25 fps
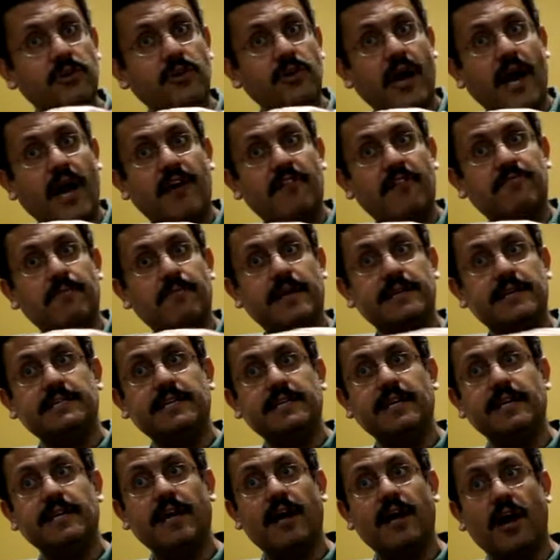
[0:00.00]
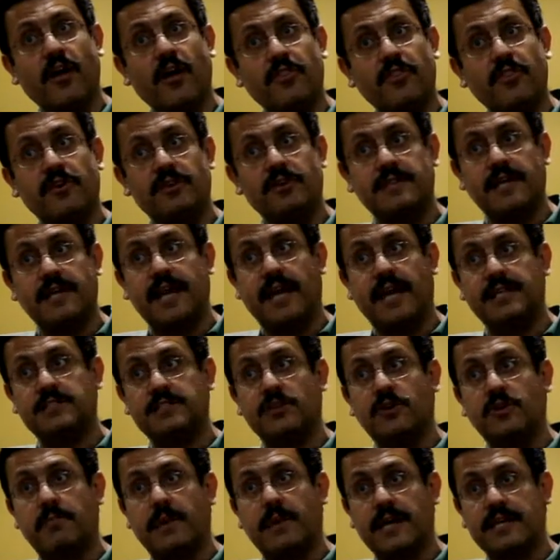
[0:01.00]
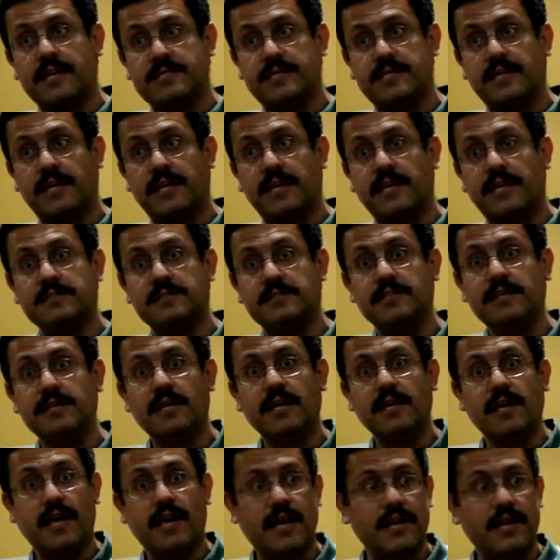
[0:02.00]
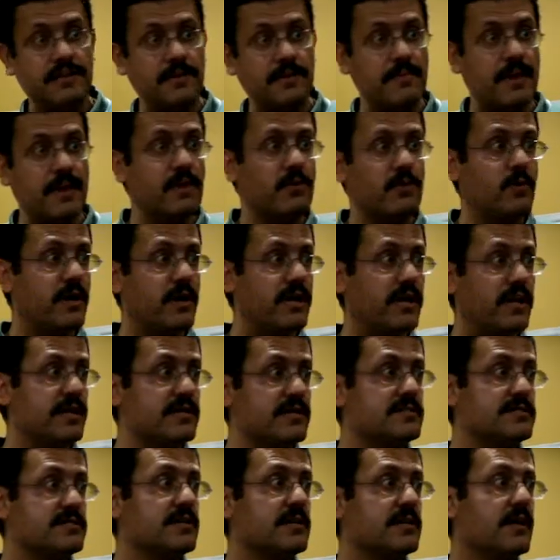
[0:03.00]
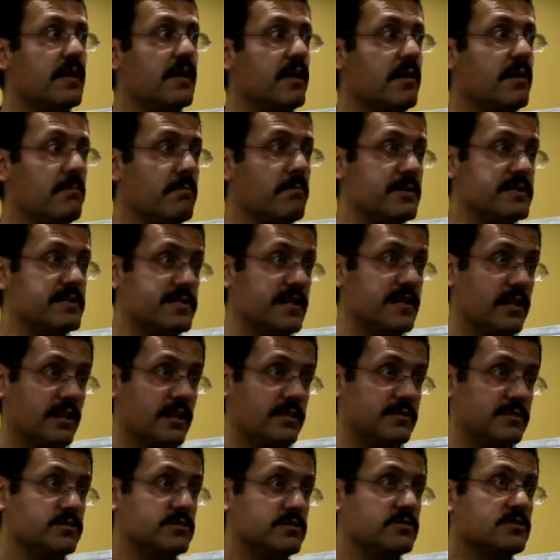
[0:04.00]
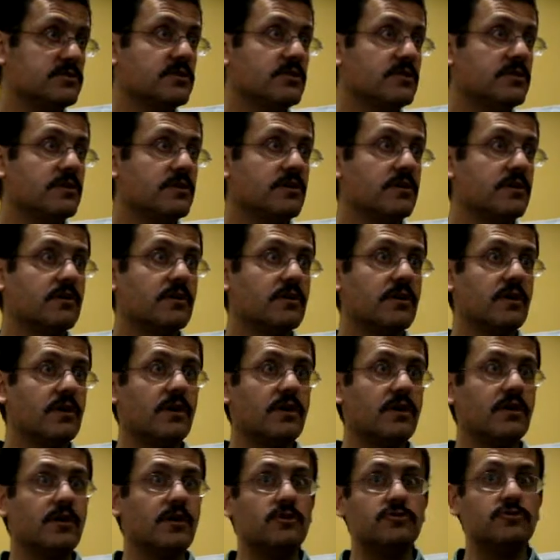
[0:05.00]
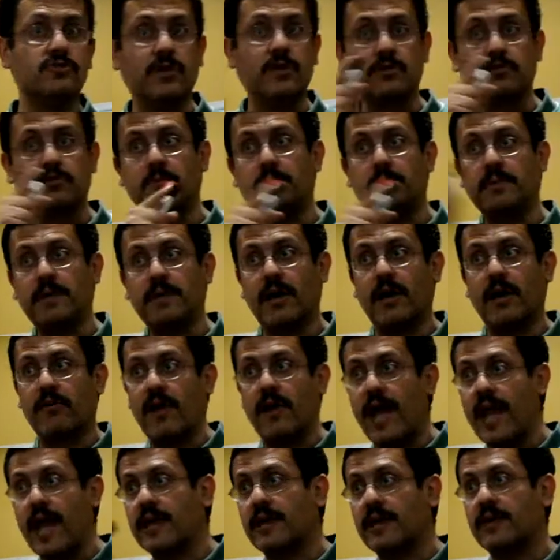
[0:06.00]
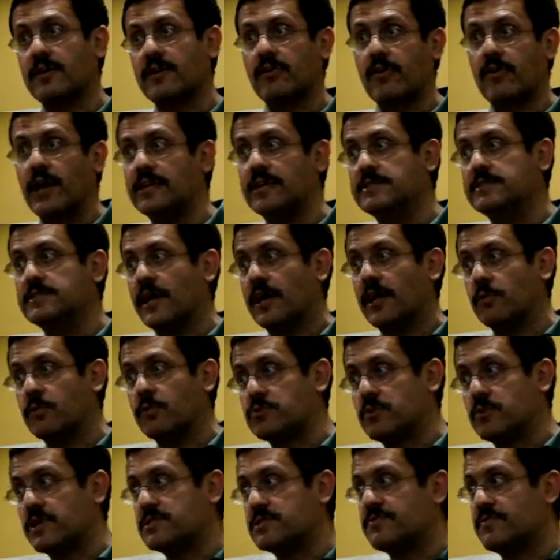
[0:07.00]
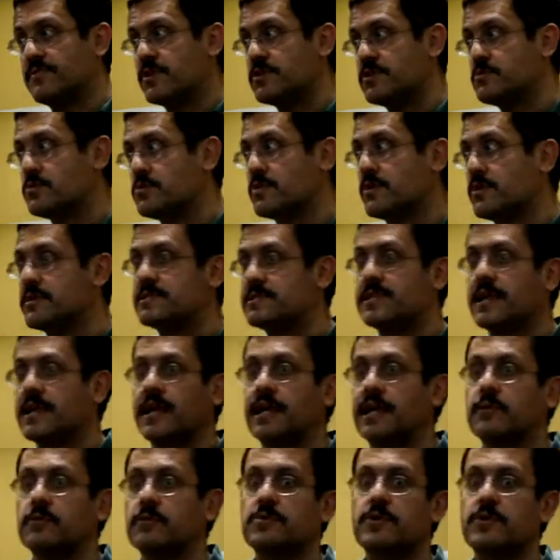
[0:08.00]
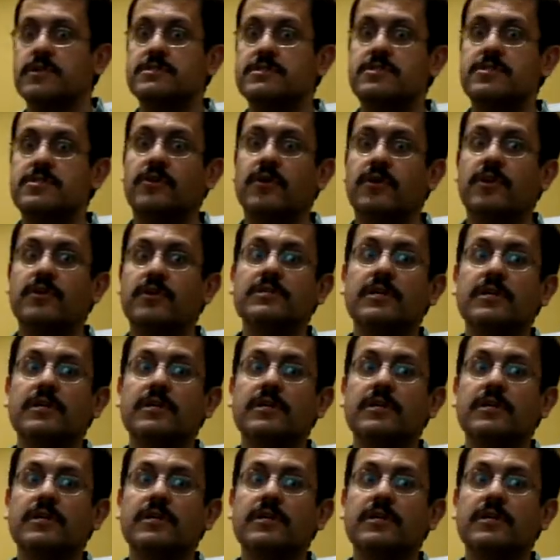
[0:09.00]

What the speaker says: you have bacteria other than actinomycetes. And the main one is bacillus. Right? So that could be a rank right there. Which one is first, which one is second, which one is third.